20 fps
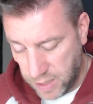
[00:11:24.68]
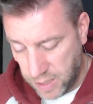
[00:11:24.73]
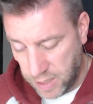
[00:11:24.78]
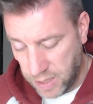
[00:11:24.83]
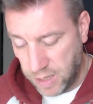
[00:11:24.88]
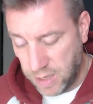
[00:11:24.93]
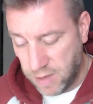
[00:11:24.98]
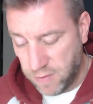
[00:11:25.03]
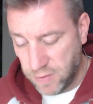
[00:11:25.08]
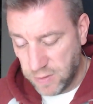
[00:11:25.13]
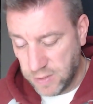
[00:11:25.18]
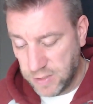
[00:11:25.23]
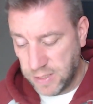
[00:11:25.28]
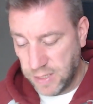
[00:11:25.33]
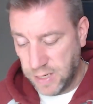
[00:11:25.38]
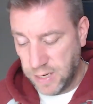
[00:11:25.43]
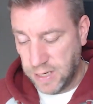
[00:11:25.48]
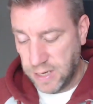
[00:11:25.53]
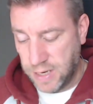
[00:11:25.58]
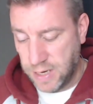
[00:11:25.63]
even
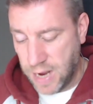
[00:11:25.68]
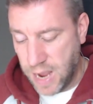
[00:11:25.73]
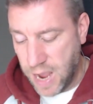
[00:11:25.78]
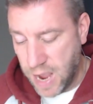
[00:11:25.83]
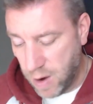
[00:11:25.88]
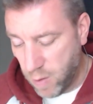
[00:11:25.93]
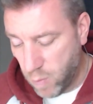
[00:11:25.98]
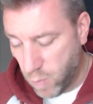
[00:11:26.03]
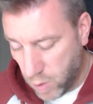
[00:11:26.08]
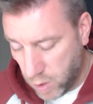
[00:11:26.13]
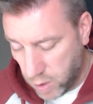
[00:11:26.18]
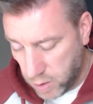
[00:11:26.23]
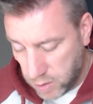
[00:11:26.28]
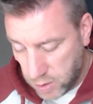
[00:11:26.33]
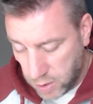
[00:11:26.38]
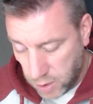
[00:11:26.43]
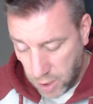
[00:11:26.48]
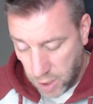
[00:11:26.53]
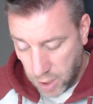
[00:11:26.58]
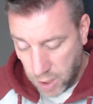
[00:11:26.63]
say that I
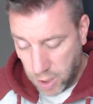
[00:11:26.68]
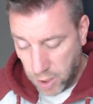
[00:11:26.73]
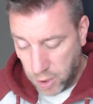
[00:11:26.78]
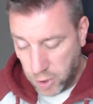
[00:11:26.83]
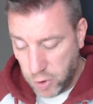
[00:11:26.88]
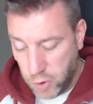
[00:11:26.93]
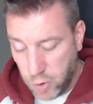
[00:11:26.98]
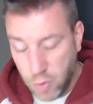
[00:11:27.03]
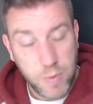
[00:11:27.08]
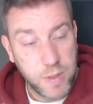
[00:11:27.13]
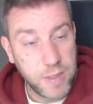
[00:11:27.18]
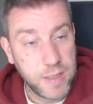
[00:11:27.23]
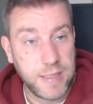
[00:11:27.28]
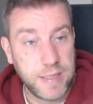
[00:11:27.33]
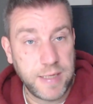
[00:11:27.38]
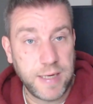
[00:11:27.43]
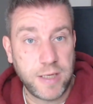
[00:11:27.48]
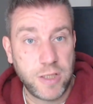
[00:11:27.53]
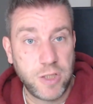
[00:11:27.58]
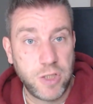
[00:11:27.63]
want human
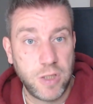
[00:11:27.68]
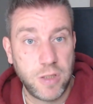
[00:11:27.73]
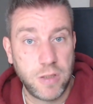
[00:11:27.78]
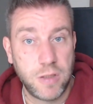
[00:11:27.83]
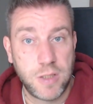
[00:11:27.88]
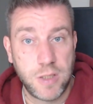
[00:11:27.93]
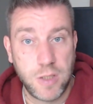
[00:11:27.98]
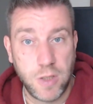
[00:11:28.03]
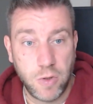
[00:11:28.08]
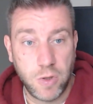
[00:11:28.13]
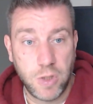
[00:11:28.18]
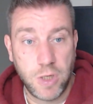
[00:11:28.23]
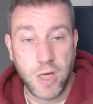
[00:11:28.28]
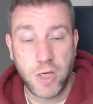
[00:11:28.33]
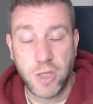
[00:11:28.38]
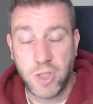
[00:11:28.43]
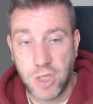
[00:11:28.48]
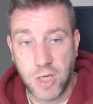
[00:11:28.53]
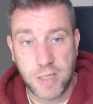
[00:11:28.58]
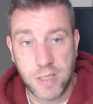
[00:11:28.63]
detection, so
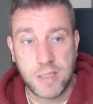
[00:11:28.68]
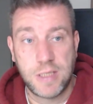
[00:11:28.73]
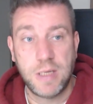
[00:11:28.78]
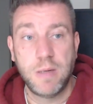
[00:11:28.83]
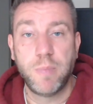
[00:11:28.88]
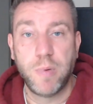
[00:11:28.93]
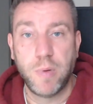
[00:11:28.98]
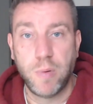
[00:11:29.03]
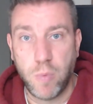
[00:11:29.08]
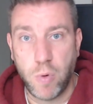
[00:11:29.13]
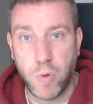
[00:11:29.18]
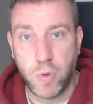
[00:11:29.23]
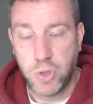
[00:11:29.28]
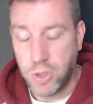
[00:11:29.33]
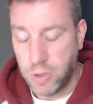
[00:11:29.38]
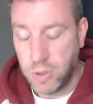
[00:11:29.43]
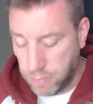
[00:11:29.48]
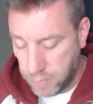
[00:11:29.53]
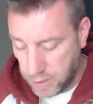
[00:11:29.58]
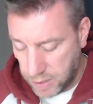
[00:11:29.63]
not just simple
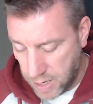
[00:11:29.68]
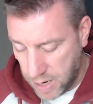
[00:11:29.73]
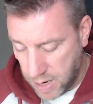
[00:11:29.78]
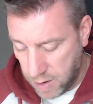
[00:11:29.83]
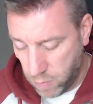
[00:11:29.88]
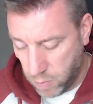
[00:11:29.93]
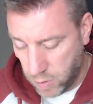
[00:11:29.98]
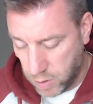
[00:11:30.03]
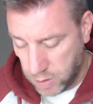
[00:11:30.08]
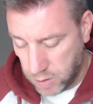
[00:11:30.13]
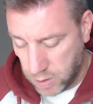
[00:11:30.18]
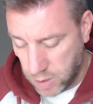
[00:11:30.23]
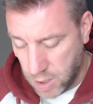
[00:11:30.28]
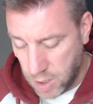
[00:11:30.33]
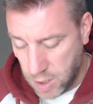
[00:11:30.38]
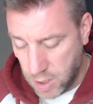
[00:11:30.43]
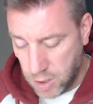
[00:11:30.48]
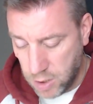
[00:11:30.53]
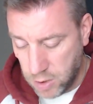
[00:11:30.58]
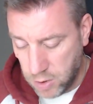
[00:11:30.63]
motion, but I want
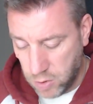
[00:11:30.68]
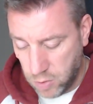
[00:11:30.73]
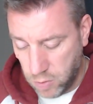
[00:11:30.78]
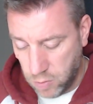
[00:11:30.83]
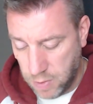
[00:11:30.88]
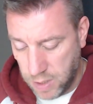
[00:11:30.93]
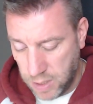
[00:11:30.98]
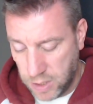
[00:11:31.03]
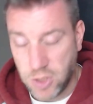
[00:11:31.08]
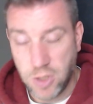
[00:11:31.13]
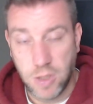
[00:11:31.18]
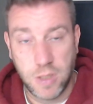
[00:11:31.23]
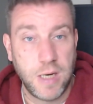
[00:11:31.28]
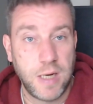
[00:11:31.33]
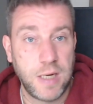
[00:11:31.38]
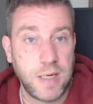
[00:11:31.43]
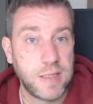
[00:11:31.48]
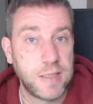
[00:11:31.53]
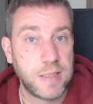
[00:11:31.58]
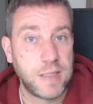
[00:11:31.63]
to make sure
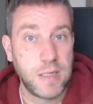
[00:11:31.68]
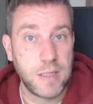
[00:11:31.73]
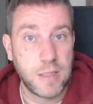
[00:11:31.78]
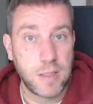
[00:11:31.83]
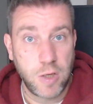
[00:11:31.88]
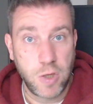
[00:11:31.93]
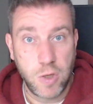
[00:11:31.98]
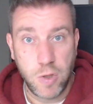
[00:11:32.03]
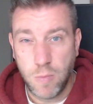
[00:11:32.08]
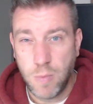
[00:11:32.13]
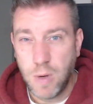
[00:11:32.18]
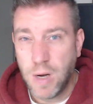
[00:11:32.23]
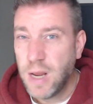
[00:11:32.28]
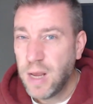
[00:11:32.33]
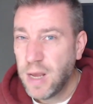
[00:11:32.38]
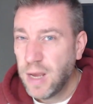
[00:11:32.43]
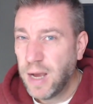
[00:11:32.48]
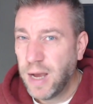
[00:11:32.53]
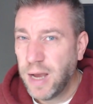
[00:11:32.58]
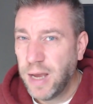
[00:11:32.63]
that it sees a human.
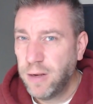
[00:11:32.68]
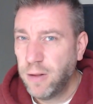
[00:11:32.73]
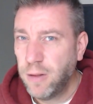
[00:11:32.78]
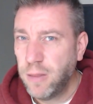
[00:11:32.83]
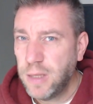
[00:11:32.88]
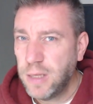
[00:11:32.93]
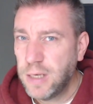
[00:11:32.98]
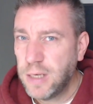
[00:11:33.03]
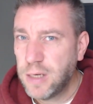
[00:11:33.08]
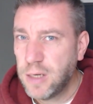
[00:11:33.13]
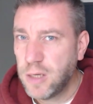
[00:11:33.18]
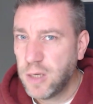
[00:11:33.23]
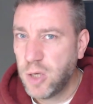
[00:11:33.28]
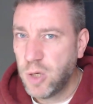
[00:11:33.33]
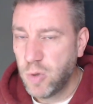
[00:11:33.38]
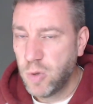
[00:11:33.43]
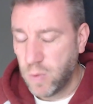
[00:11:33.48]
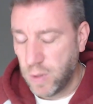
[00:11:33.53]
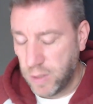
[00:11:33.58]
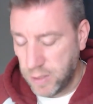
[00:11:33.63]
I don't think the
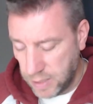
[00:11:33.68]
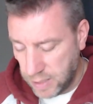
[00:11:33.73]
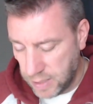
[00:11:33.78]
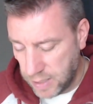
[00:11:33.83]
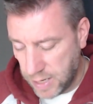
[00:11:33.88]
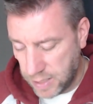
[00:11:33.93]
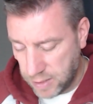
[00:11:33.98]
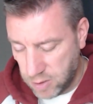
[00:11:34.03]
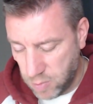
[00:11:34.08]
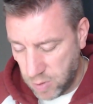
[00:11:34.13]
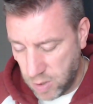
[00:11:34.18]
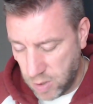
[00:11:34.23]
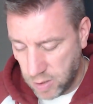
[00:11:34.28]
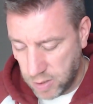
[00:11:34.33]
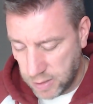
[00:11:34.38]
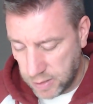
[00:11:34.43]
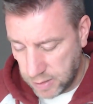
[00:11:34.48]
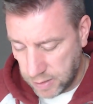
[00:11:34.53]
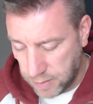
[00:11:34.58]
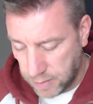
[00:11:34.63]
Q1 did that, to be
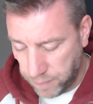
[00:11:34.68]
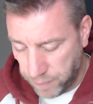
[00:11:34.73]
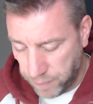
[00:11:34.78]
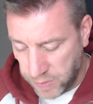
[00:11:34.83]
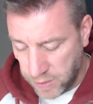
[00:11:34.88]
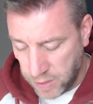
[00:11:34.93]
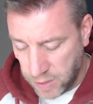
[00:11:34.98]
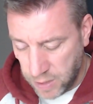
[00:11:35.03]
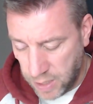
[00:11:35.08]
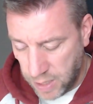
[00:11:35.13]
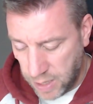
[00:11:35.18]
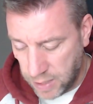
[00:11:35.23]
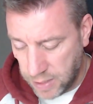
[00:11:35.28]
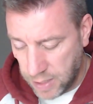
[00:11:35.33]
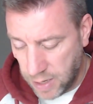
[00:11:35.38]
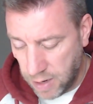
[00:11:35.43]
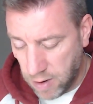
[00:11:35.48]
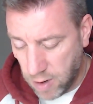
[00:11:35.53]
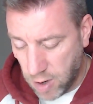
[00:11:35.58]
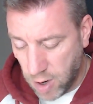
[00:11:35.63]
honest. And
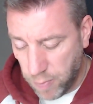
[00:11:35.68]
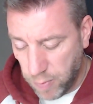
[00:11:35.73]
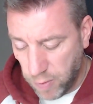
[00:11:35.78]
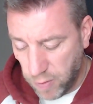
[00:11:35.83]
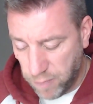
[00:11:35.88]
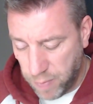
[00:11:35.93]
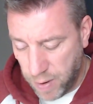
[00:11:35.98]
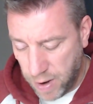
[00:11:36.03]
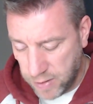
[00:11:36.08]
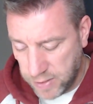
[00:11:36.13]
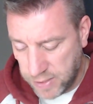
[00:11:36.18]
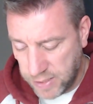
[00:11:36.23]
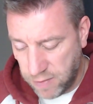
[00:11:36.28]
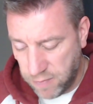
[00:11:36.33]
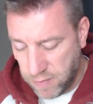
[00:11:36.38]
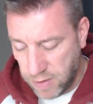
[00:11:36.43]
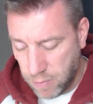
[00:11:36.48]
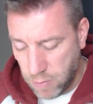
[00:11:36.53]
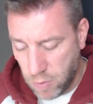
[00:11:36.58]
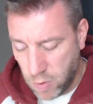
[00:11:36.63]
there are a couple of power
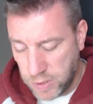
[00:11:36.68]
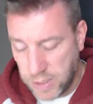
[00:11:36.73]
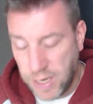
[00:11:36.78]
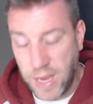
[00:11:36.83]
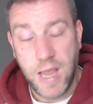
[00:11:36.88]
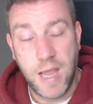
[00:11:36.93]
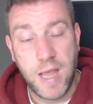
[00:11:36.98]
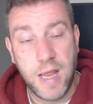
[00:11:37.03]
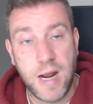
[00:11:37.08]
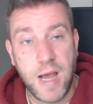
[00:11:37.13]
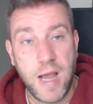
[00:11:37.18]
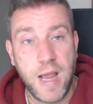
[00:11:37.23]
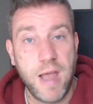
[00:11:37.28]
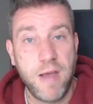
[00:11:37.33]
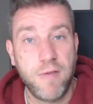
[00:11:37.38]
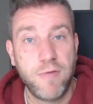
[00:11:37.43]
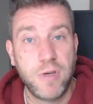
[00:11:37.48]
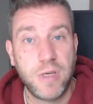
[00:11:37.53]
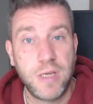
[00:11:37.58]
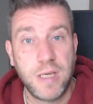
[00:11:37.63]
saving modes, and I
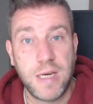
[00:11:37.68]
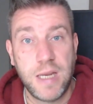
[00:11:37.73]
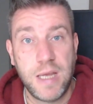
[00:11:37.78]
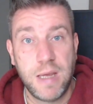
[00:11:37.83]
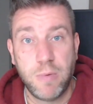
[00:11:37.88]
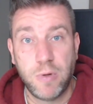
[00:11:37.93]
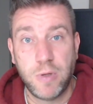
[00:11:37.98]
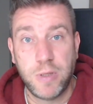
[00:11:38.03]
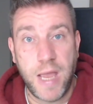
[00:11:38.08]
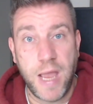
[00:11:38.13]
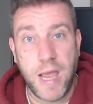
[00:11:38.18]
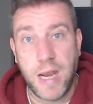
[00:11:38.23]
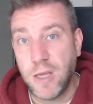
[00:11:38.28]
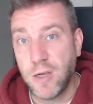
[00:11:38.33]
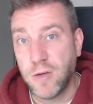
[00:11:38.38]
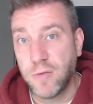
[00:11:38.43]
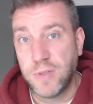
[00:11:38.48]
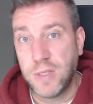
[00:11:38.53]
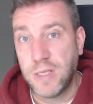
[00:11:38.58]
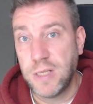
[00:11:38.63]
haven't enabled any
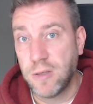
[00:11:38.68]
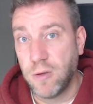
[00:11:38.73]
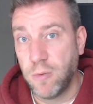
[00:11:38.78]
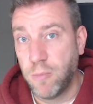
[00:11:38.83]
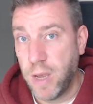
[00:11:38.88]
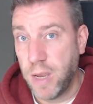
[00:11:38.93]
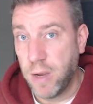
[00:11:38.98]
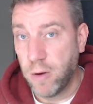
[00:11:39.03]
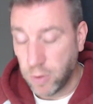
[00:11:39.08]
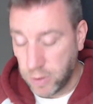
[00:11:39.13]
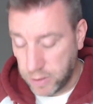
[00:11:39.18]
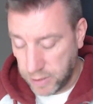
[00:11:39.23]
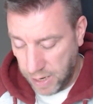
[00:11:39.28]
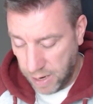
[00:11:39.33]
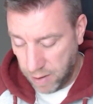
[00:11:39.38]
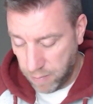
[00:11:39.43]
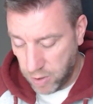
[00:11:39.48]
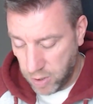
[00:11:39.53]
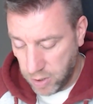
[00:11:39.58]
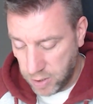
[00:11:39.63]
of these on my old
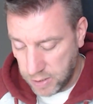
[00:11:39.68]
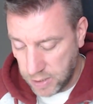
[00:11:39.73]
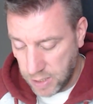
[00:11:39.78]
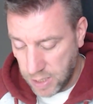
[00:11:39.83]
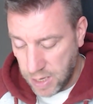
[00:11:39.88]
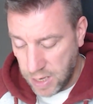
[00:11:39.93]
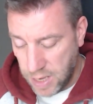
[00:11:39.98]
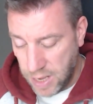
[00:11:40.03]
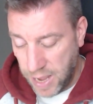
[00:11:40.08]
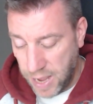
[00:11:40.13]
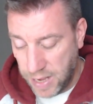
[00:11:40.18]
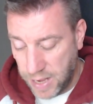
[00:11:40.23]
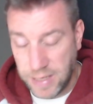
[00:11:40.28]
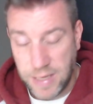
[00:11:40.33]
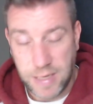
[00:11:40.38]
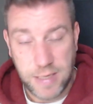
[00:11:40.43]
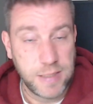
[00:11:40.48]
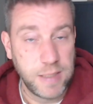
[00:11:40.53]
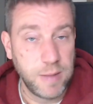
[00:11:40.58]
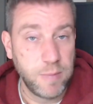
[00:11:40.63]
cameras, and
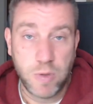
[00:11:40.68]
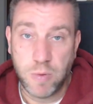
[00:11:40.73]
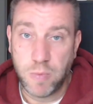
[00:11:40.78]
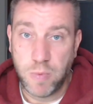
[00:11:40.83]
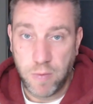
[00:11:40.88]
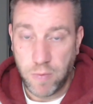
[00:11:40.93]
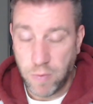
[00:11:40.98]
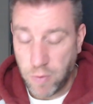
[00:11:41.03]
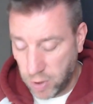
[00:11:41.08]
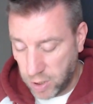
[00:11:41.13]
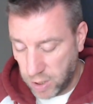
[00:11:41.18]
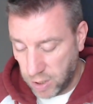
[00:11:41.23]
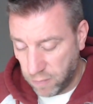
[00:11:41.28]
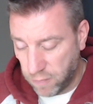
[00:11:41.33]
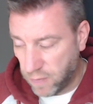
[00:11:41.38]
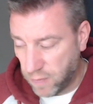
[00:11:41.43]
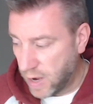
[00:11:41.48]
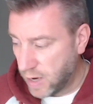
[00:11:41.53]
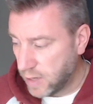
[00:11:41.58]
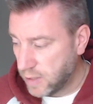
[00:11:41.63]
they seem to be working
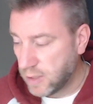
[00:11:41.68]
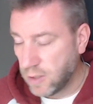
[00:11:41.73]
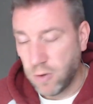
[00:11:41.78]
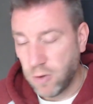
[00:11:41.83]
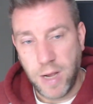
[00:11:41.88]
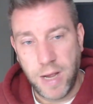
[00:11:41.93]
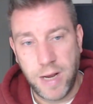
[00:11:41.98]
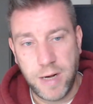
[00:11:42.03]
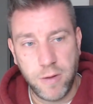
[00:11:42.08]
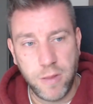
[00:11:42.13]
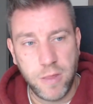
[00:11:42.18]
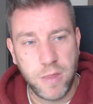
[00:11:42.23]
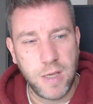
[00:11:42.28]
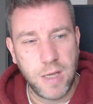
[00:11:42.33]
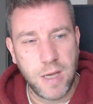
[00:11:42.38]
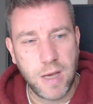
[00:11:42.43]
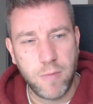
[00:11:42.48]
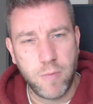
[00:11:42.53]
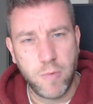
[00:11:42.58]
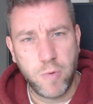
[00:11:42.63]
fine. So I don't think
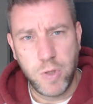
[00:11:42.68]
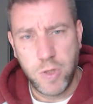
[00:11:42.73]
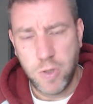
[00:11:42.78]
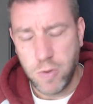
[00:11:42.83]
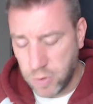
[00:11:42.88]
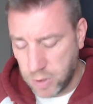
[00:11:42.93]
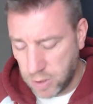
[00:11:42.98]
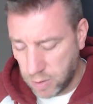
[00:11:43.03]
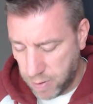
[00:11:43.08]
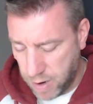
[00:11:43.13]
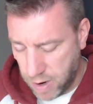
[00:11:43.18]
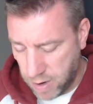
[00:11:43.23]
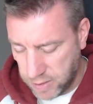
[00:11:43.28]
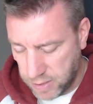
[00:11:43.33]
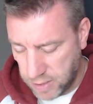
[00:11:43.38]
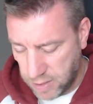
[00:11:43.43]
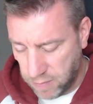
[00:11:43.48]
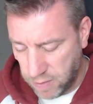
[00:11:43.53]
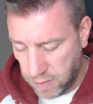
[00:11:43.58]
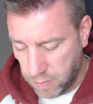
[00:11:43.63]
I will use the power
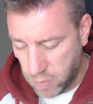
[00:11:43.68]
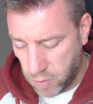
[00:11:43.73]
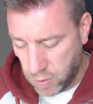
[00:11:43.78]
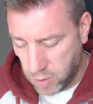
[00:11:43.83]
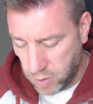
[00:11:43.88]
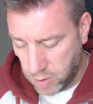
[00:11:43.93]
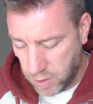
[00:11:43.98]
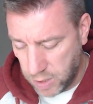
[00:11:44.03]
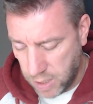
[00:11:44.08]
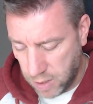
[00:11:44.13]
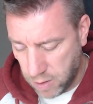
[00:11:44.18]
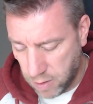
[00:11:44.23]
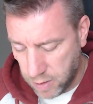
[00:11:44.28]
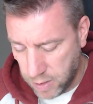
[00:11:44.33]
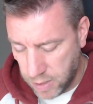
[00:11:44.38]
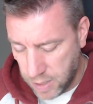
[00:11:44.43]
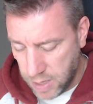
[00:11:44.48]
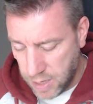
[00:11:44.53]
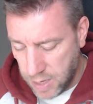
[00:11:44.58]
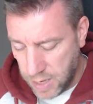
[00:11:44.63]
saving mode on here.
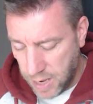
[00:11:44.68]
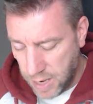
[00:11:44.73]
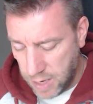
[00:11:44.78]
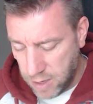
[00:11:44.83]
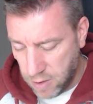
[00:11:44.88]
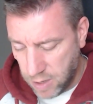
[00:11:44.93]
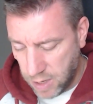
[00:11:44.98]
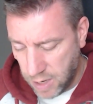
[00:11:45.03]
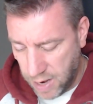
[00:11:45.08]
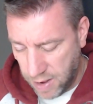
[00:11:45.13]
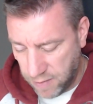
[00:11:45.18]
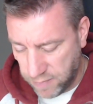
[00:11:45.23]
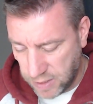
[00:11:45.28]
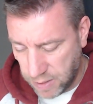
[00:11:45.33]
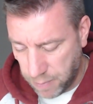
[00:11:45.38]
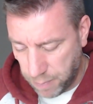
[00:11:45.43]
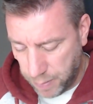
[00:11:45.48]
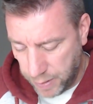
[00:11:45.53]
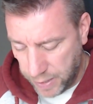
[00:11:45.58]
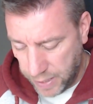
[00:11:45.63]
And you can have
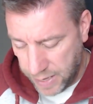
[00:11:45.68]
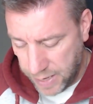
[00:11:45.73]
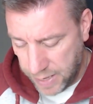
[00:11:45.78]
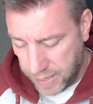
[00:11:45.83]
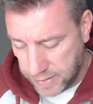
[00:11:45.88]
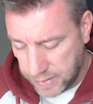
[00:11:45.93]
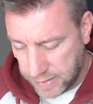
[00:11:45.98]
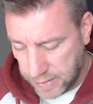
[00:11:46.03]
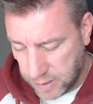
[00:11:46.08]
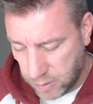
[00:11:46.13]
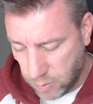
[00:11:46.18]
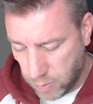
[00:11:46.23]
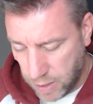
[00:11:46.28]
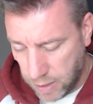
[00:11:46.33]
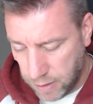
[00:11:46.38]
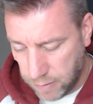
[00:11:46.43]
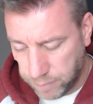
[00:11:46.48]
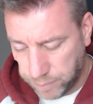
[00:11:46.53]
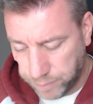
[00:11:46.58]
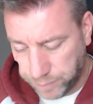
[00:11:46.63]
some plans as
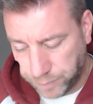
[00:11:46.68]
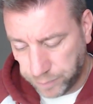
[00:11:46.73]
well.